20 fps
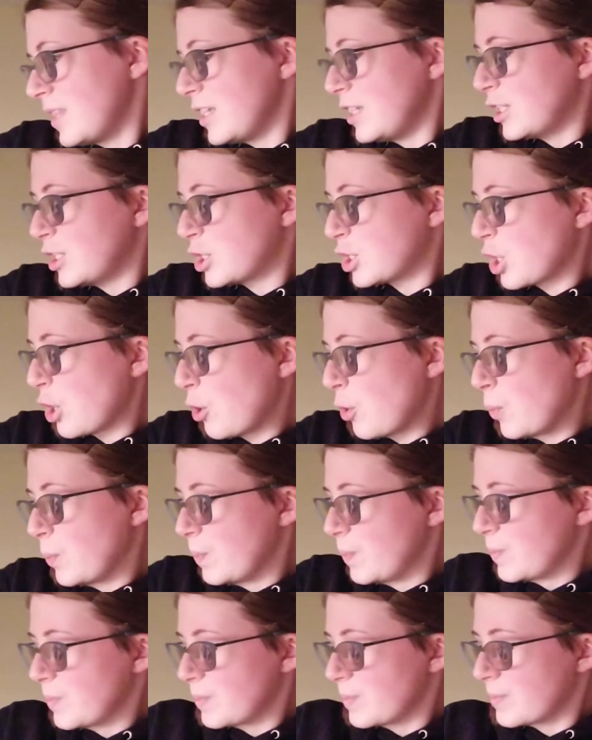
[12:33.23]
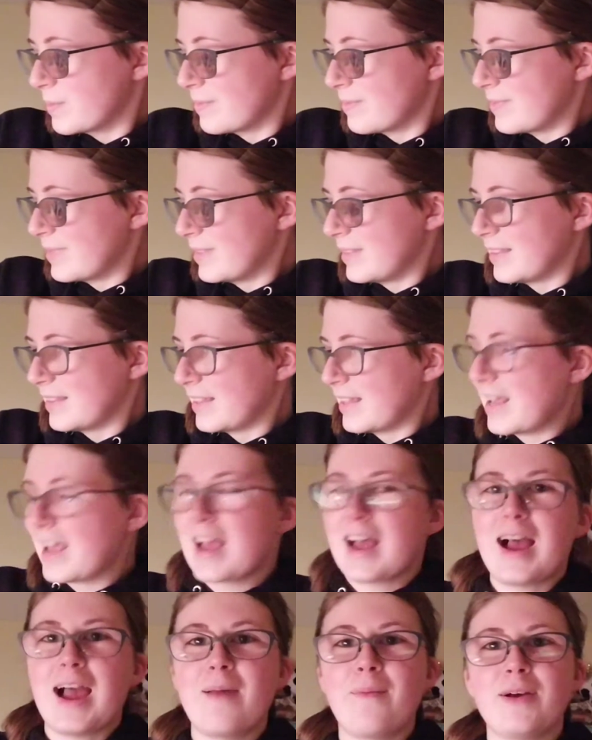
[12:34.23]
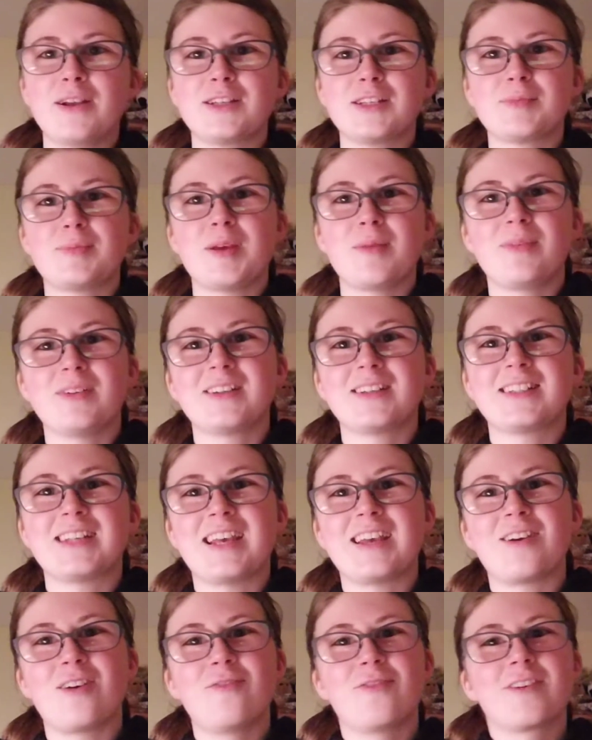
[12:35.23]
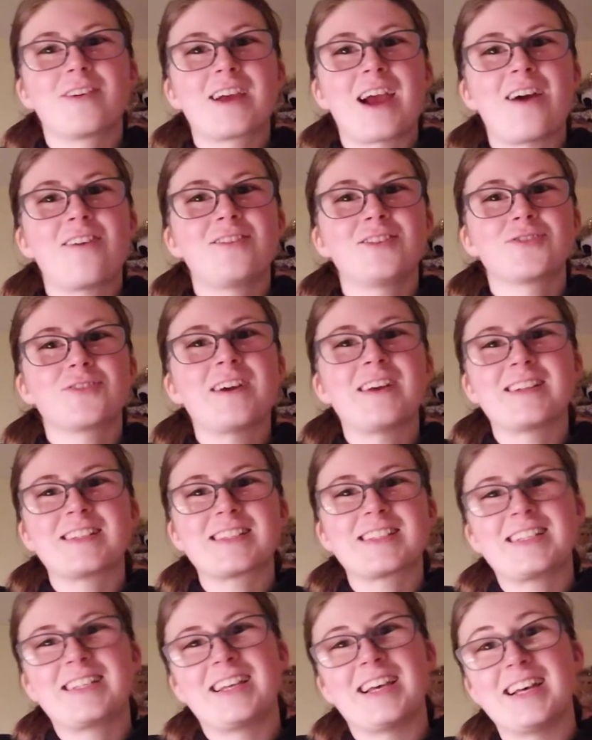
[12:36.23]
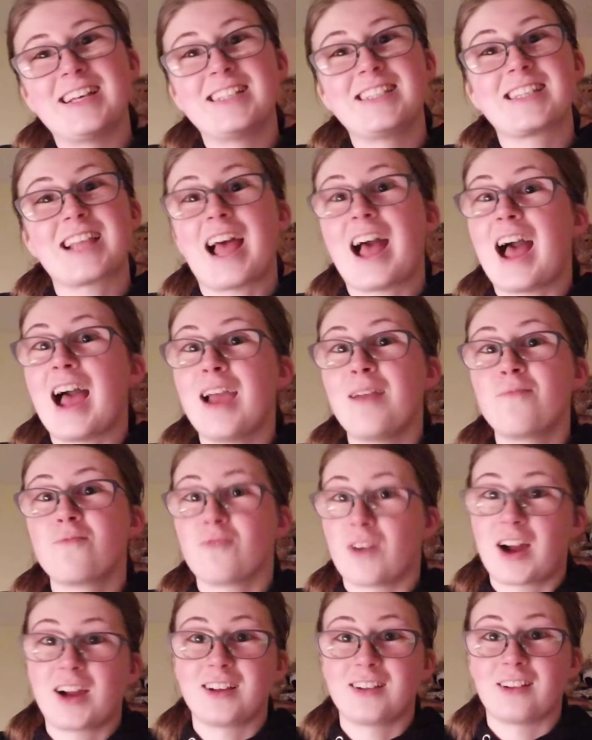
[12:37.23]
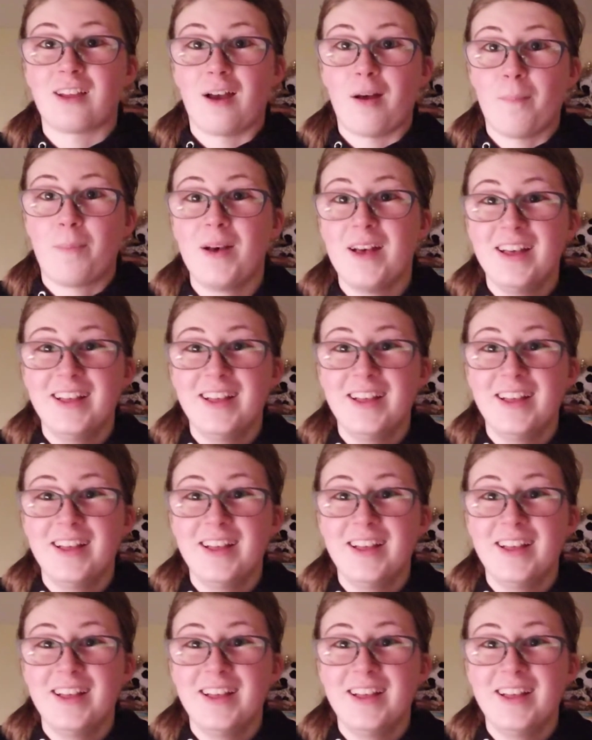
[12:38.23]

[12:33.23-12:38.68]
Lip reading: So, I might just be able to take over Carol's rant because I'm riled up.